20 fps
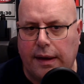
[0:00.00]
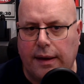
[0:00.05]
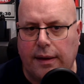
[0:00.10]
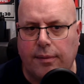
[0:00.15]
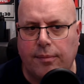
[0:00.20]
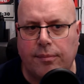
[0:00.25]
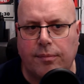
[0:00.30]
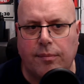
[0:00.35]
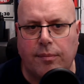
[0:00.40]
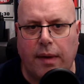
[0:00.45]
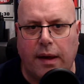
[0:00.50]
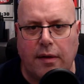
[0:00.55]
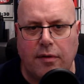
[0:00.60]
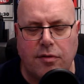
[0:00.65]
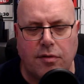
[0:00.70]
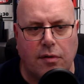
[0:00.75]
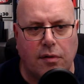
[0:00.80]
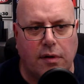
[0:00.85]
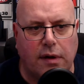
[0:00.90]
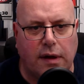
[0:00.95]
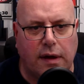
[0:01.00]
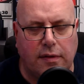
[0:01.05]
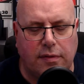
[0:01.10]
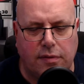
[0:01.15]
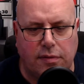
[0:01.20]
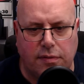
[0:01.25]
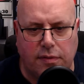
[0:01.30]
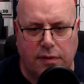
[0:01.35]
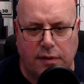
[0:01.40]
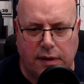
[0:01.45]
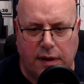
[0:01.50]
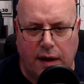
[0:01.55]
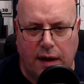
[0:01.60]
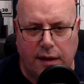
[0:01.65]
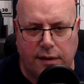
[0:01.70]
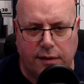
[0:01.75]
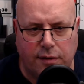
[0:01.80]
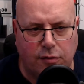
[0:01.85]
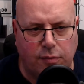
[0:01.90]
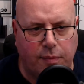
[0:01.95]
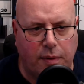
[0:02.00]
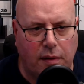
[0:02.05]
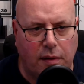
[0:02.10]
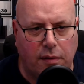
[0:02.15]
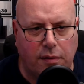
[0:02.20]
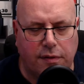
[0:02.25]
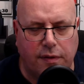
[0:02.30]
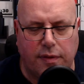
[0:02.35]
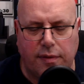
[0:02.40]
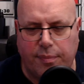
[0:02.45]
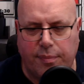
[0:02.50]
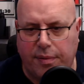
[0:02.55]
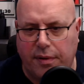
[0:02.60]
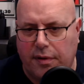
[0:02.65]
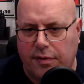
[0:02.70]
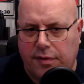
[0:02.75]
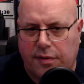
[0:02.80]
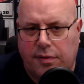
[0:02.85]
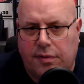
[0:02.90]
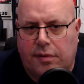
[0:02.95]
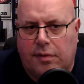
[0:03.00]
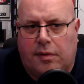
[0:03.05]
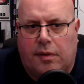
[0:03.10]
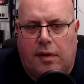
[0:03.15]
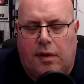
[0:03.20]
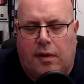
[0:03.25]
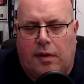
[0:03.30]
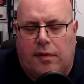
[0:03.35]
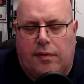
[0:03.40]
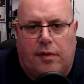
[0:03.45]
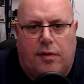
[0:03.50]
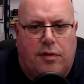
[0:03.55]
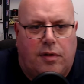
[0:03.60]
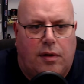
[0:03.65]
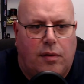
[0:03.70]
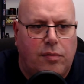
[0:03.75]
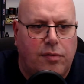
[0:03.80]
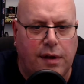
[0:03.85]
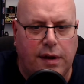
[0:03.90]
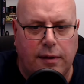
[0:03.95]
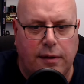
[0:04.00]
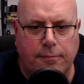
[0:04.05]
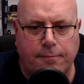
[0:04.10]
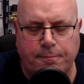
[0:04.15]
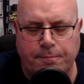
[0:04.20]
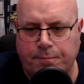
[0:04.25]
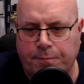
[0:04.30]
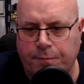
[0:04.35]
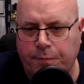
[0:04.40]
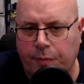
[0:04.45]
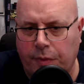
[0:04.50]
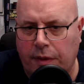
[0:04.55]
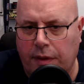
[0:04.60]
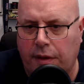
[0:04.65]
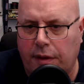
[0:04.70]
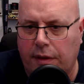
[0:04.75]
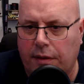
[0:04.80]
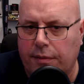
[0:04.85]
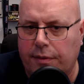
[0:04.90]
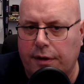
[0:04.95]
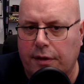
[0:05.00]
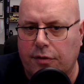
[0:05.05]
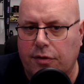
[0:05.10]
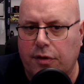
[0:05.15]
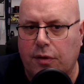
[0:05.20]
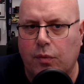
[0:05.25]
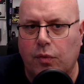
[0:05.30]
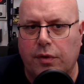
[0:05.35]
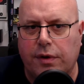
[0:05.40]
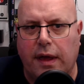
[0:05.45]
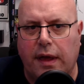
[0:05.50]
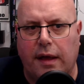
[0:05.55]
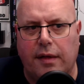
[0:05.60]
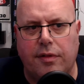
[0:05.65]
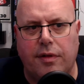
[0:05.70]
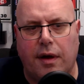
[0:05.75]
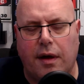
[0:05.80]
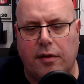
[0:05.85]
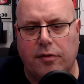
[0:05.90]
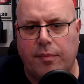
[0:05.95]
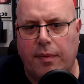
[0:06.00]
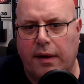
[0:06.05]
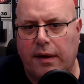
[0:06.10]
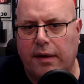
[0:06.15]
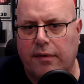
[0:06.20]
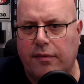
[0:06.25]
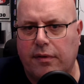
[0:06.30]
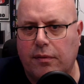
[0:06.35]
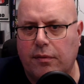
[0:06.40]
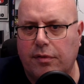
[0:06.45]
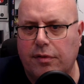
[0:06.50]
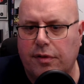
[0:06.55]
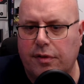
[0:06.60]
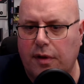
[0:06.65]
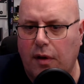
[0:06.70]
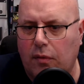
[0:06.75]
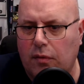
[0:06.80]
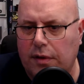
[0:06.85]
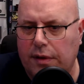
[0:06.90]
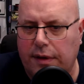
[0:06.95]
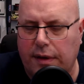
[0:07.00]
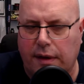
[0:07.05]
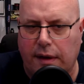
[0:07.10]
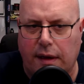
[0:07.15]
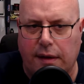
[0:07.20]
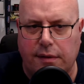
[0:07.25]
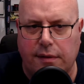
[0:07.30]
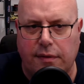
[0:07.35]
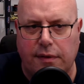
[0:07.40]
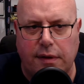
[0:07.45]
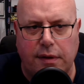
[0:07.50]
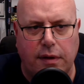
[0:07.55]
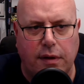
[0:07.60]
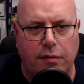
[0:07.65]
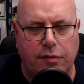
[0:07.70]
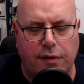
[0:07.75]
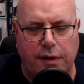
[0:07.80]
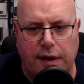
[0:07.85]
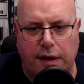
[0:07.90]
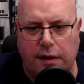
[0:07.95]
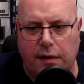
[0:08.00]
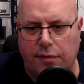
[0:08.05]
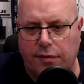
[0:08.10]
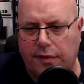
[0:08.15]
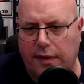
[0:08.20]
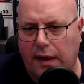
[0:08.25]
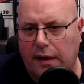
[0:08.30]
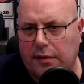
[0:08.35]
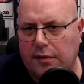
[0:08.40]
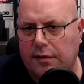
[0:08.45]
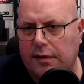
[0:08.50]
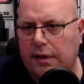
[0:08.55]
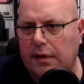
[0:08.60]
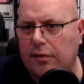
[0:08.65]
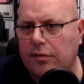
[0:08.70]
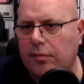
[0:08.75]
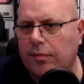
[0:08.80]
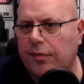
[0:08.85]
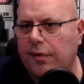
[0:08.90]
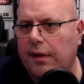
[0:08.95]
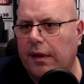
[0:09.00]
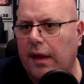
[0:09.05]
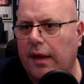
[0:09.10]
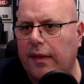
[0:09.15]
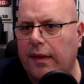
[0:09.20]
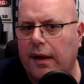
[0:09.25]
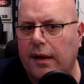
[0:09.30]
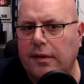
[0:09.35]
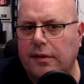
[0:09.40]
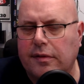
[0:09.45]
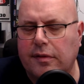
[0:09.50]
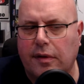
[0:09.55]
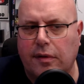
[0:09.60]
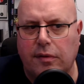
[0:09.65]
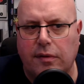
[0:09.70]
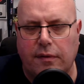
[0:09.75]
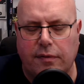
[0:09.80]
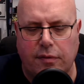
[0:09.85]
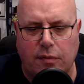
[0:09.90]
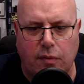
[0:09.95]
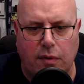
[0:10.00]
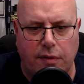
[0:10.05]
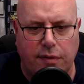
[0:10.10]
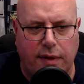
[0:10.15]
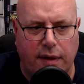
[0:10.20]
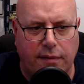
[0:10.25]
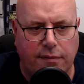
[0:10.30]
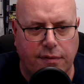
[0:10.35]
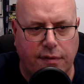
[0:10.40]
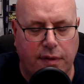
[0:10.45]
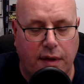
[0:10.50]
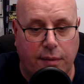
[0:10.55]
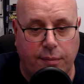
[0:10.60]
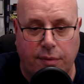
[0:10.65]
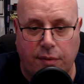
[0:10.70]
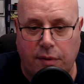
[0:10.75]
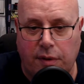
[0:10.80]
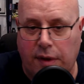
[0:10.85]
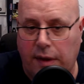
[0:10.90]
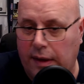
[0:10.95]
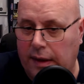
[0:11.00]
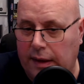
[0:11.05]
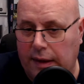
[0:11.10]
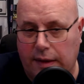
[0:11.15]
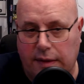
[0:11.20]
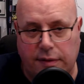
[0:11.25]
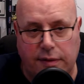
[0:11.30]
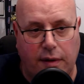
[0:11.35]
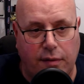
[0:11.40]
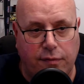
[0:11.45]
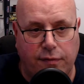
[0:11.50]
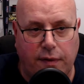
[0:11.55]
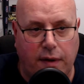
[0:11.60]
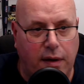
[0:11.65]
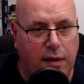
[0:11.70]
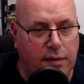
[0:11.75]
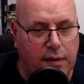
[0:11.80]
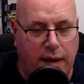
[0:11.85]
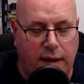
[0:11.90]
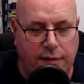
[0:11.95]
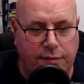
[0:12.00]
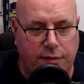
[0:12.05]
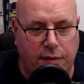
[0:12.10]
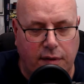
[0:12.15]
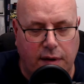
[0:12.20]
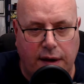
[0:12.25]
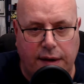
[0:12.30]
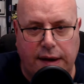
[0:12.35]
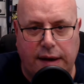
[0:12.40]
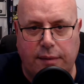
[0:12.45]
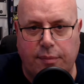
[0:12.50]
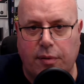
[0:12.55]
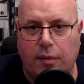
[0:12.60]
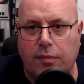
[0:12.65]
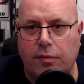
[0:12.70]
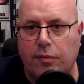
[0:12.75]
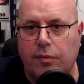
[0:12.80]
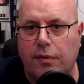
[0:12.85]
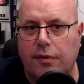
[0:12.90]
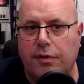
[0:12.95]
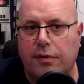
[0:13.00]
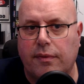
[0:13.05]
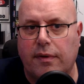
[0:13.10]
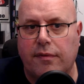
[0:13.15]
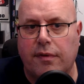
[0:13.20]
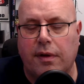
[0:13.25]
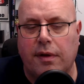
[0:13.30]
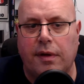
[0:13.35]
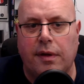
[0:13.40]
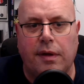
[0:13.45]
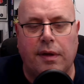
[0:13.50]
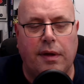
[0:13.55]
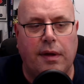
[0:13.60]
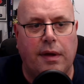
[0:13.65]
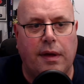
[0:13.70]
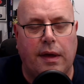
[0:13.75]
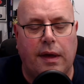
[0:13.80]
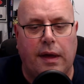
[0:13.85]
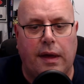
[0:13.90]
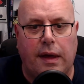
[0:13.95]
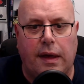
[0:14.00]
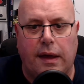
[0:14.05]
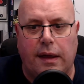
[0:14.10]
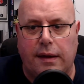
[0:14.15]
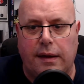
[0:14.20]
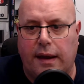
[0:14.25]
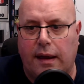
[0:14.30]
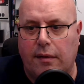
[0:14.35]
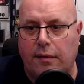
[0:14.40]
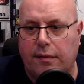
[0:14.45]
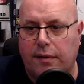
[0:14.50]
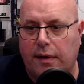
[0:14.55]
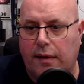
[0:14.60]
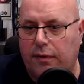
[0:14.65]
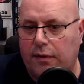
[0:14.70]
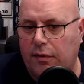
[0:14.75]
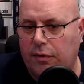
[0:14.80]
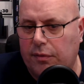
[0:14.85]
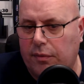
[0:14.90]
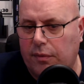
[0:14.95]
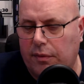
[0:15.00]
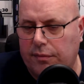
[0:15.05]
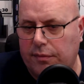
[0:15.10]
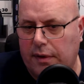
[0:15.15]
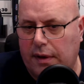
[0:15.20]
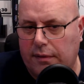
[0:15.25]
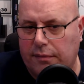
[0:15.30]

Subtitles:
Make sure the card does belong to the person that's using it, because you would get a chargeback if it was a stolen card and they're using it contactlessly or something like that. So you have to watch out for that. But so far I've not had any problems whatsoever. Now the other one,